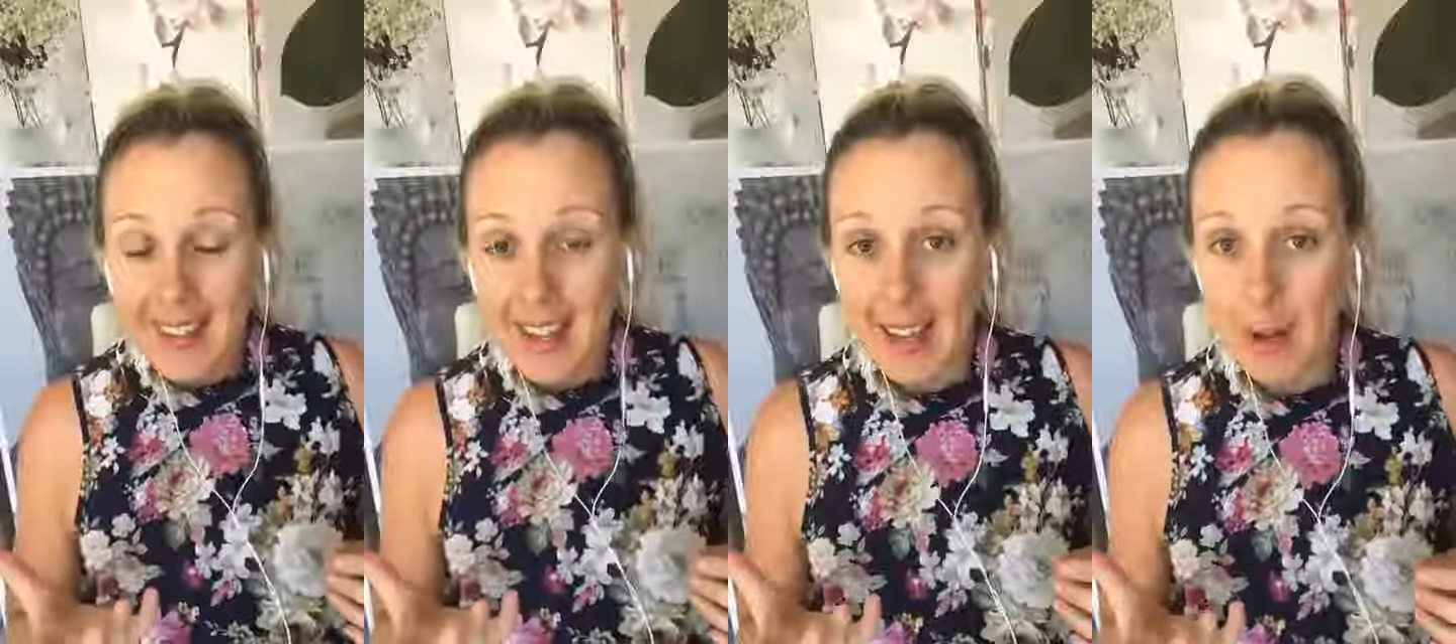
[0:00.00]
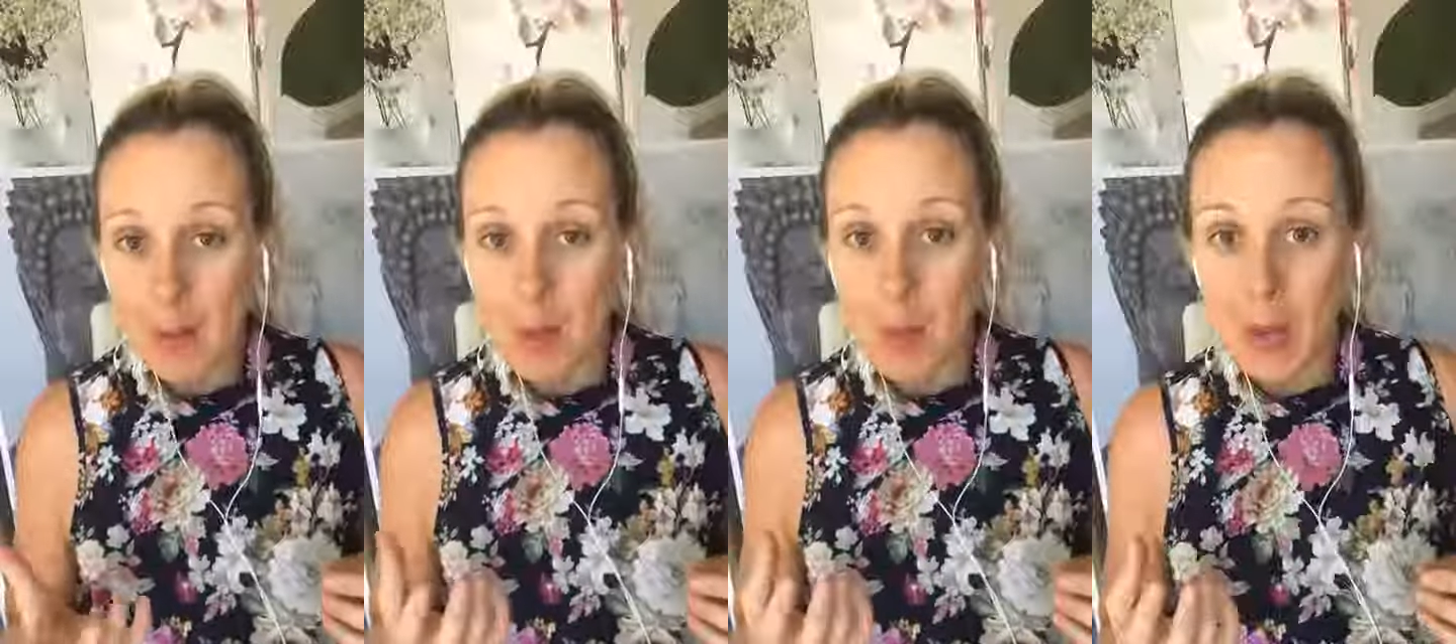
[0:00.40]

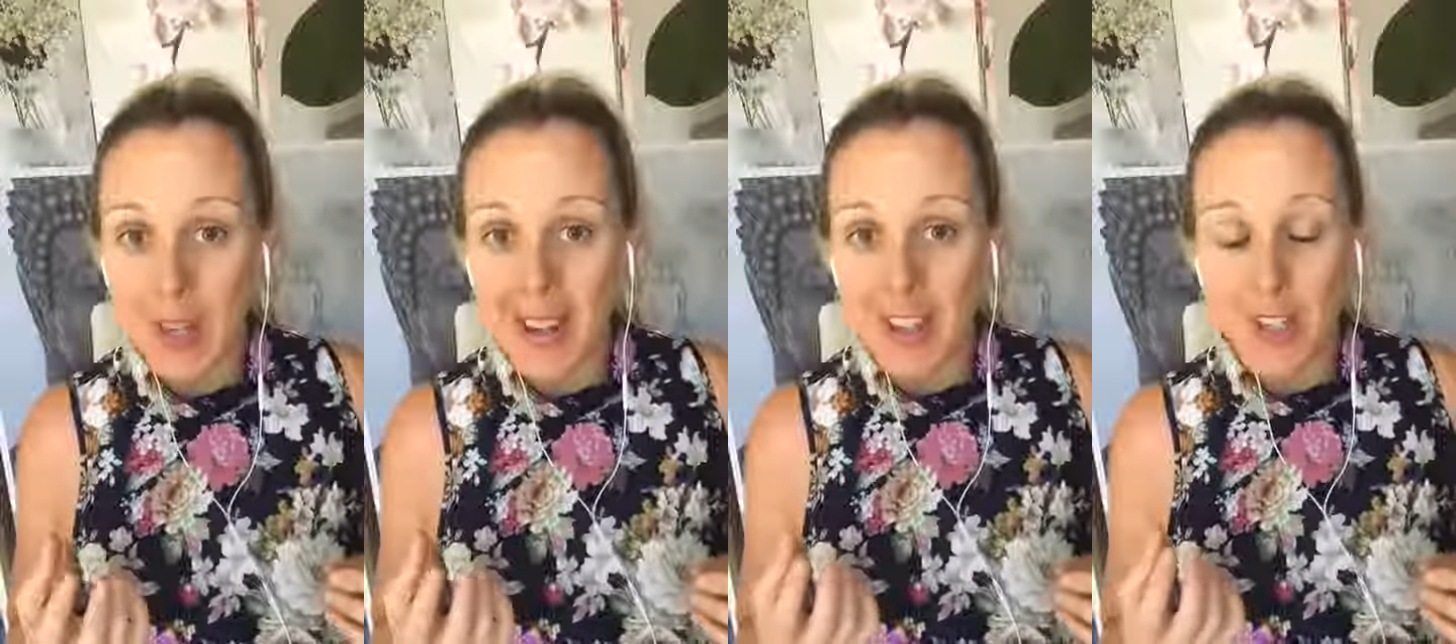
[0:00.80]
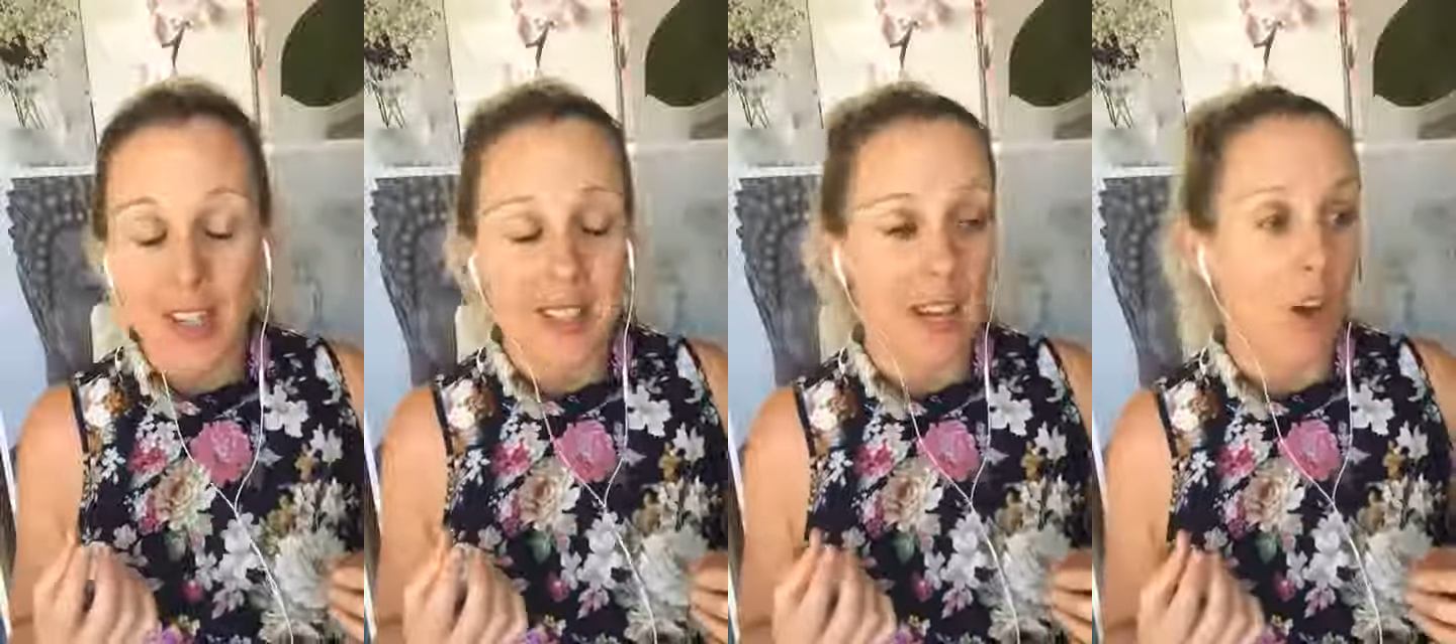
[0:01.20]
in
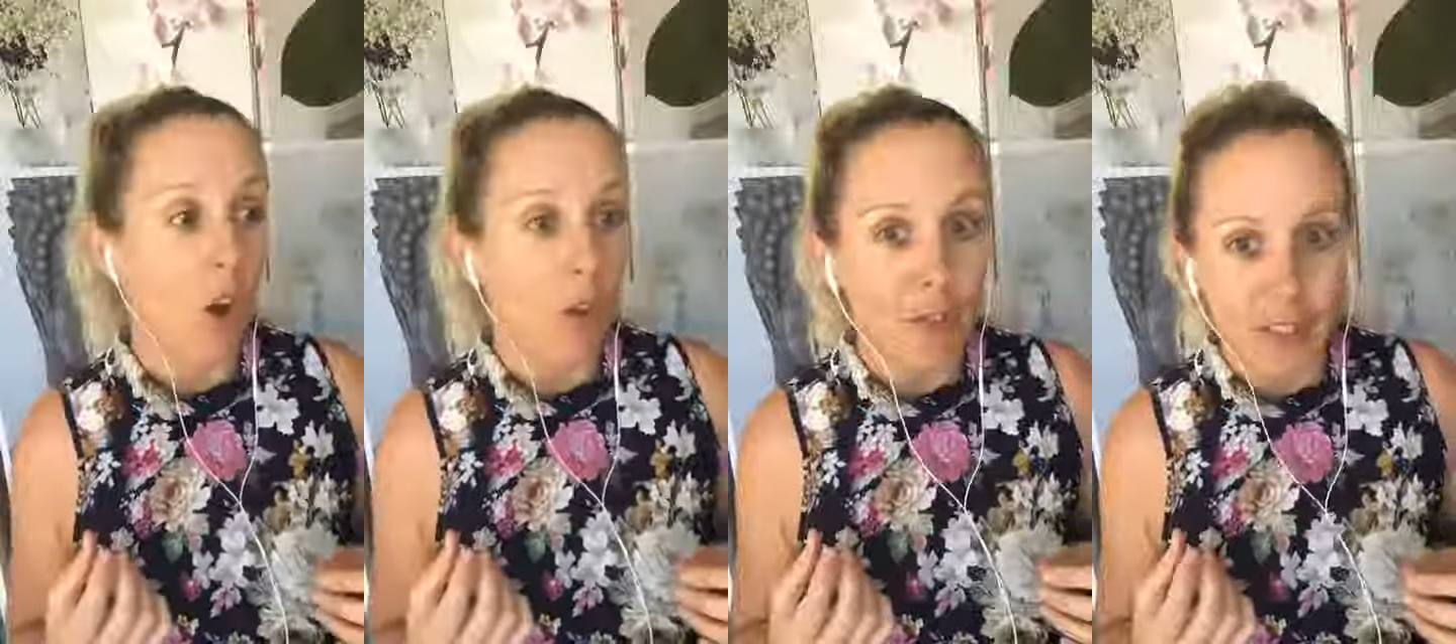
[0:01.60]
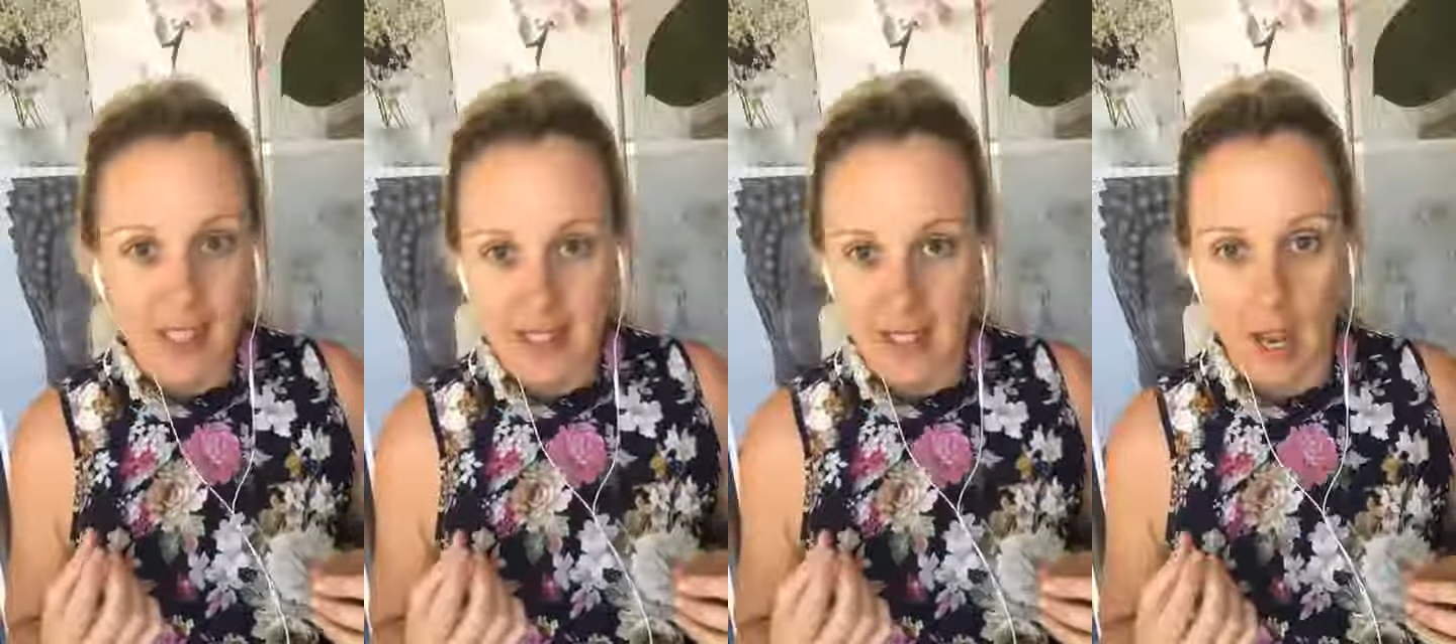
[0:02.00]
pediatrics, then
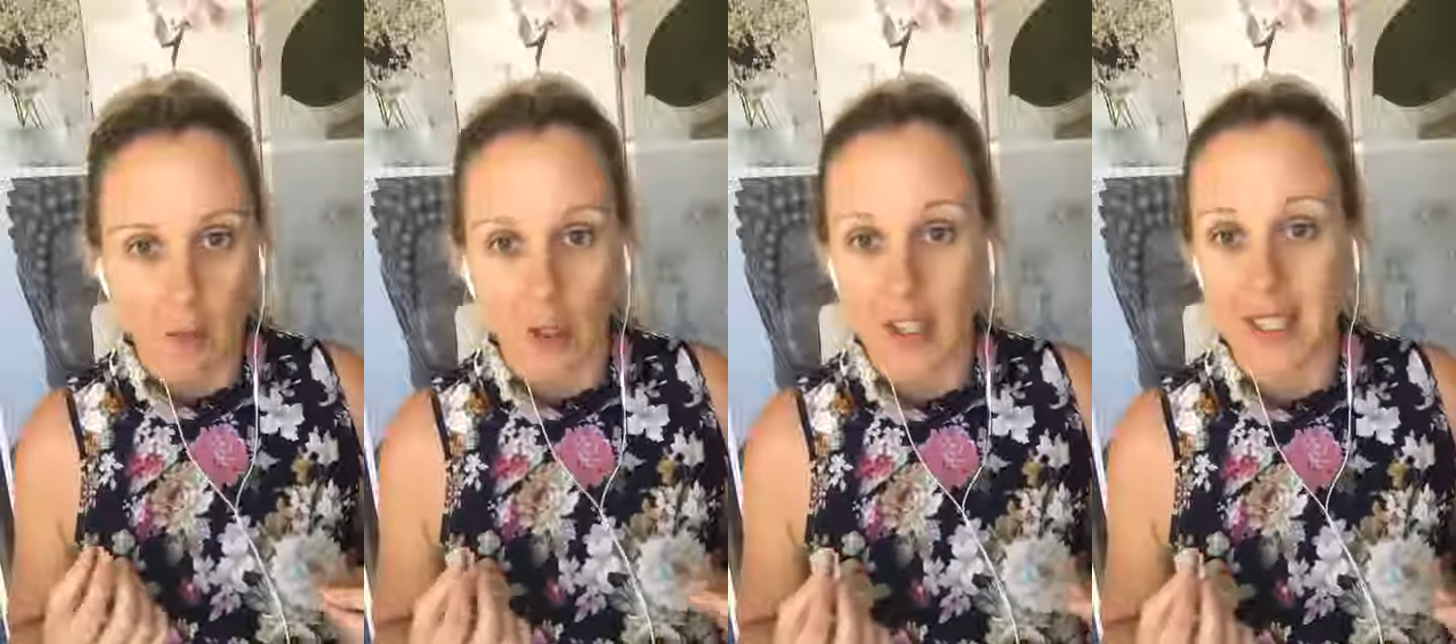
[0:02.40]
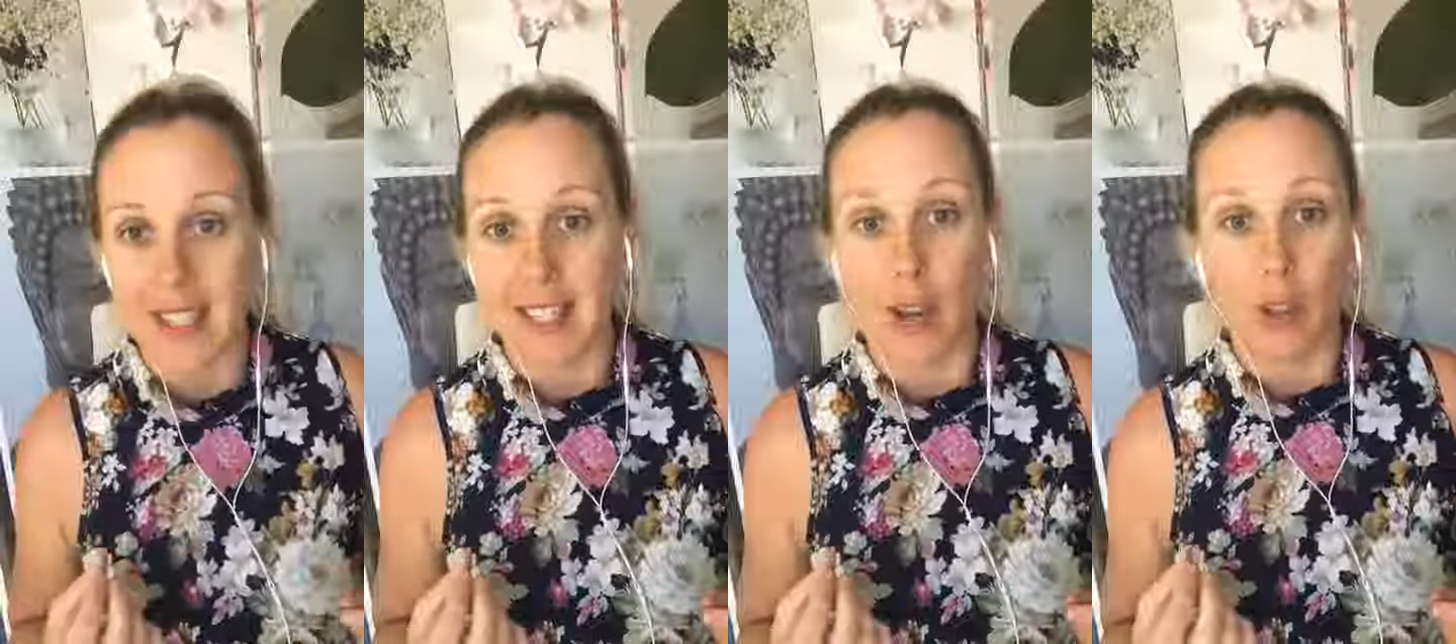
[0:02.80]
obviously I'm going
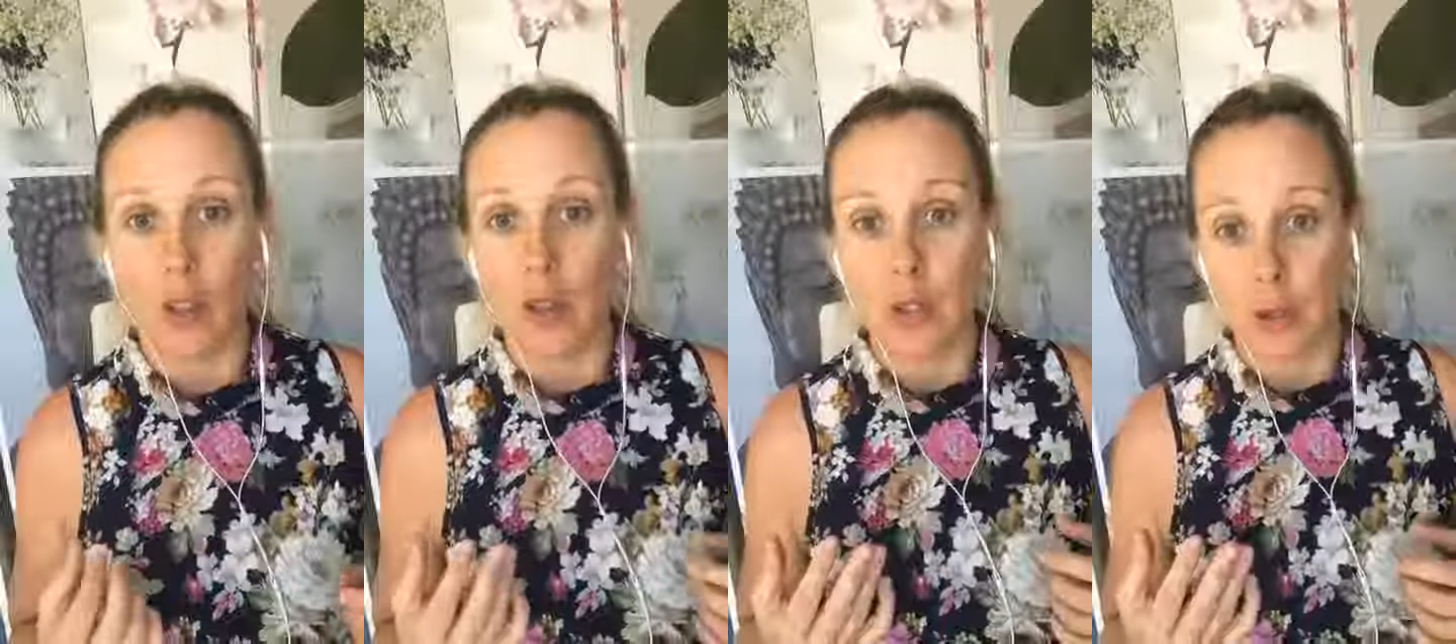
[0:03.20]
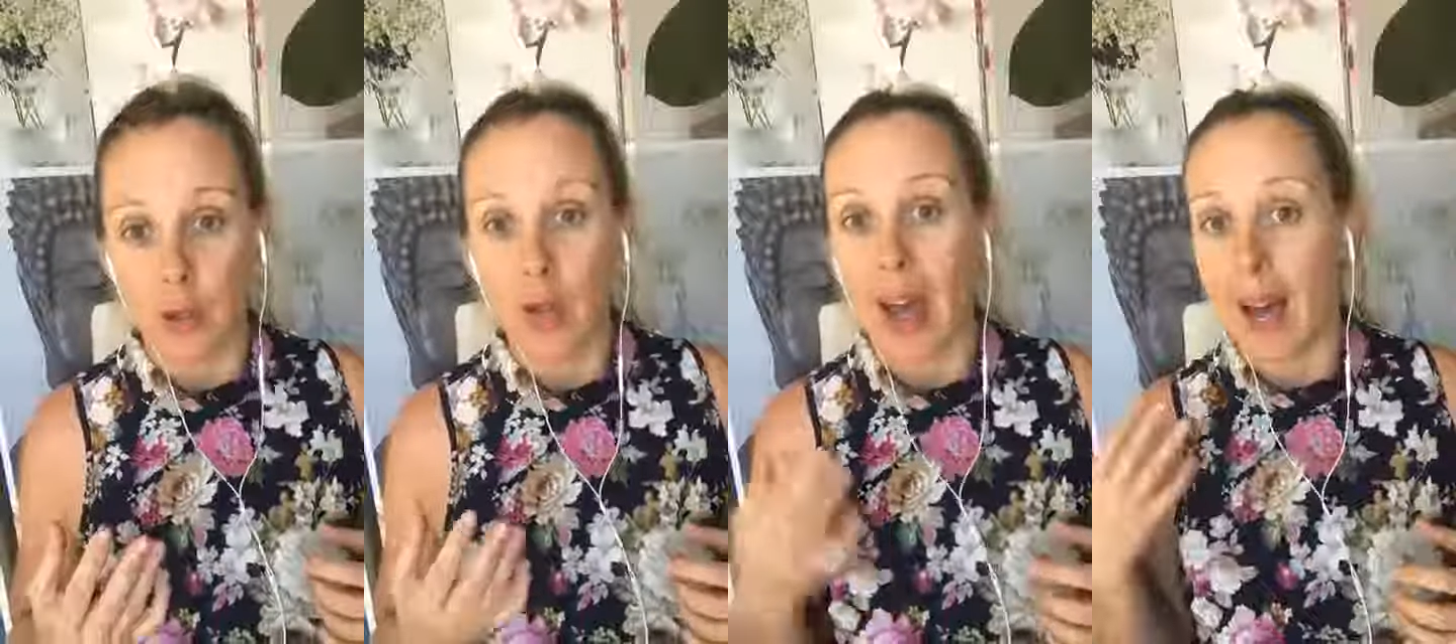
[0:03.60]
to tell you
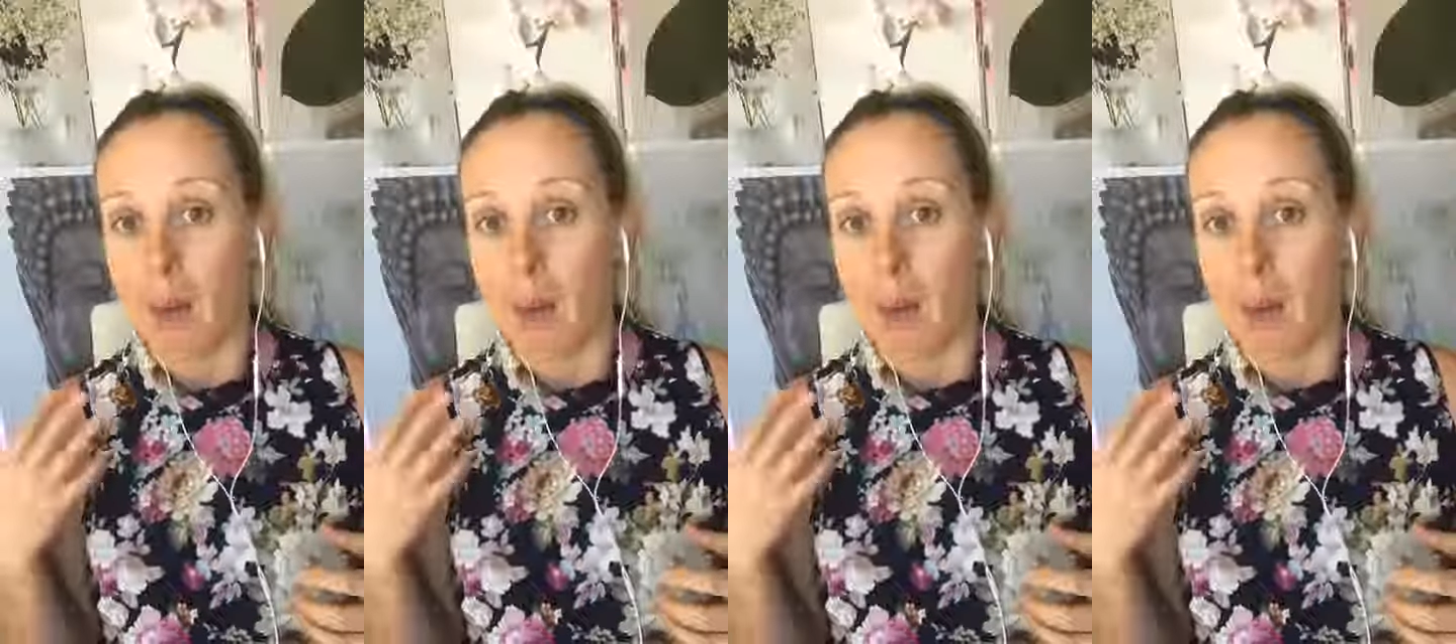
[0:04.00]
to